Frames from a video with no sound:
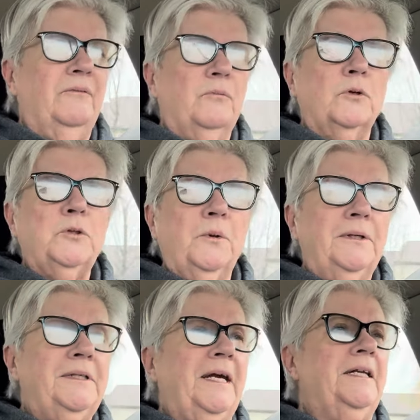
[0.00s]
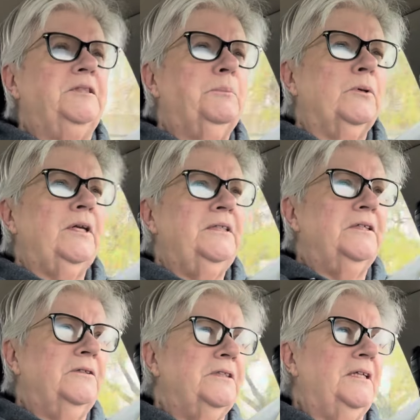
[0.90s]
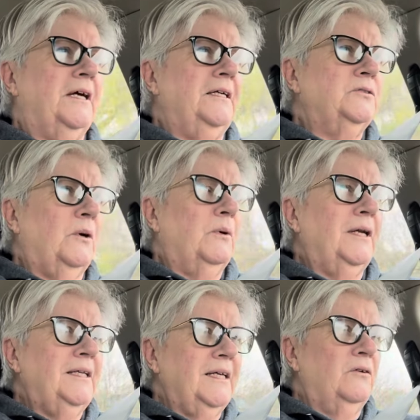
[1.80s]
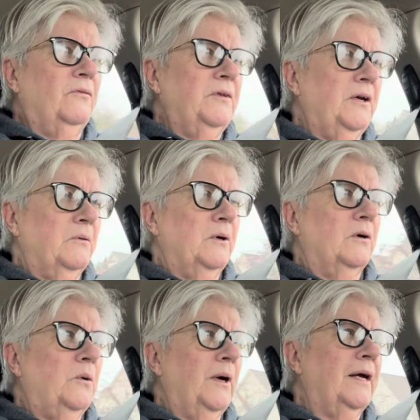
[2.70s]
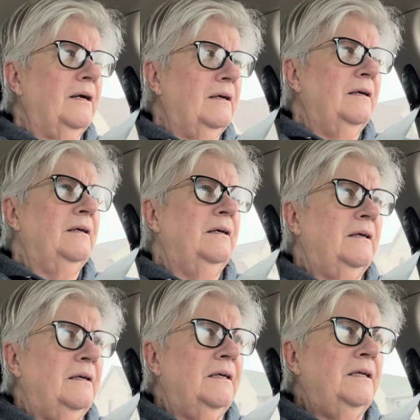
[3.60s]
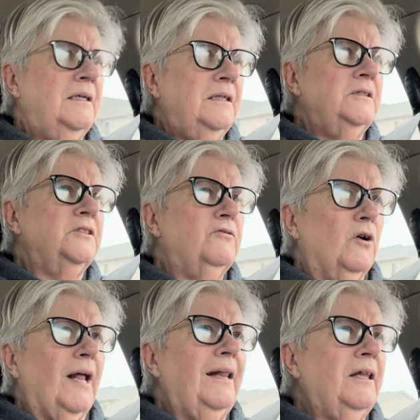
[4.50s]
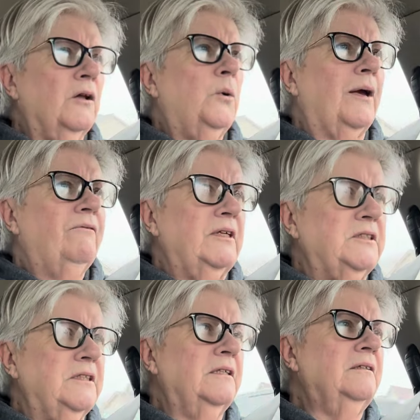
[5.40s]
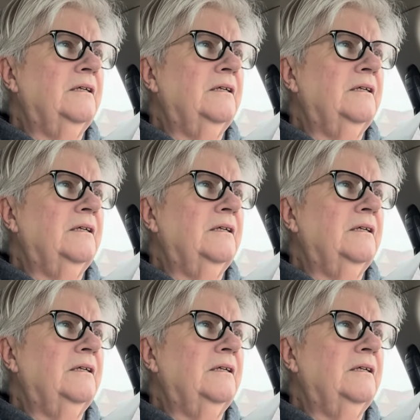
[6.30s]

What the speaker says: we're doing Danny's birthday dinner tonight, so I wanted to get over there real quick, just for a little quick visit.